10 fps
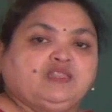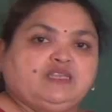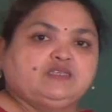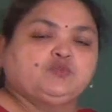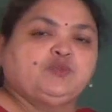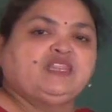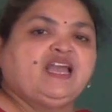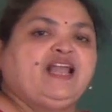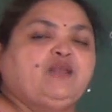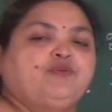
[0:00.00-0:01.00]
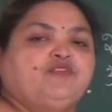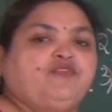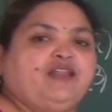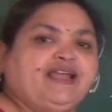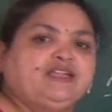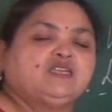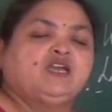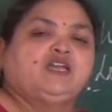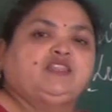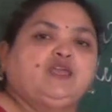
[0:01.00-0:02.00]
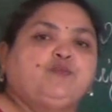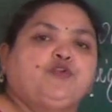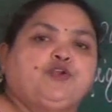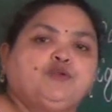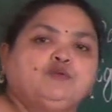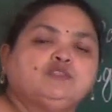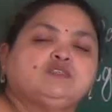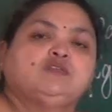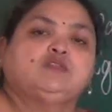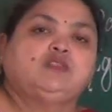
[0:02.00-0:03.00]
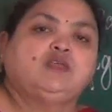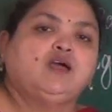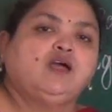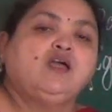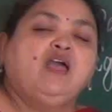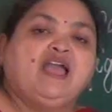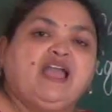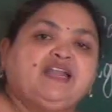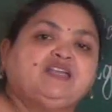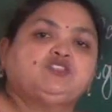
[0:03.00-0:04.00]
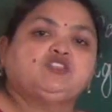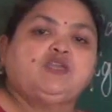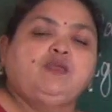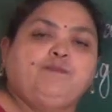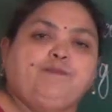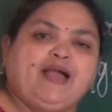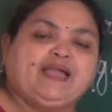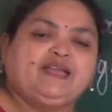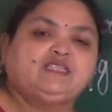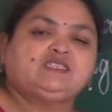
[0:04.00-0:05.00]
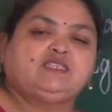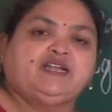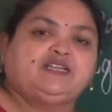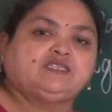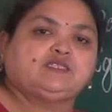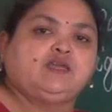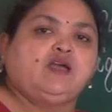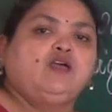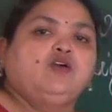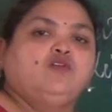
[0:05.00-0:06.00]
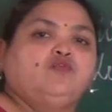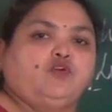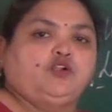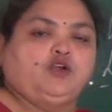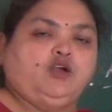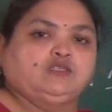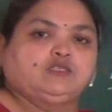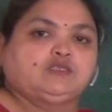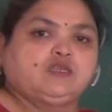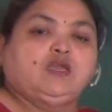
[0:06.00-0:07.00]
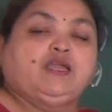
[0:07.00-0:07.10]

Thus, with the help of light, they produce the energy packets, that is the photons.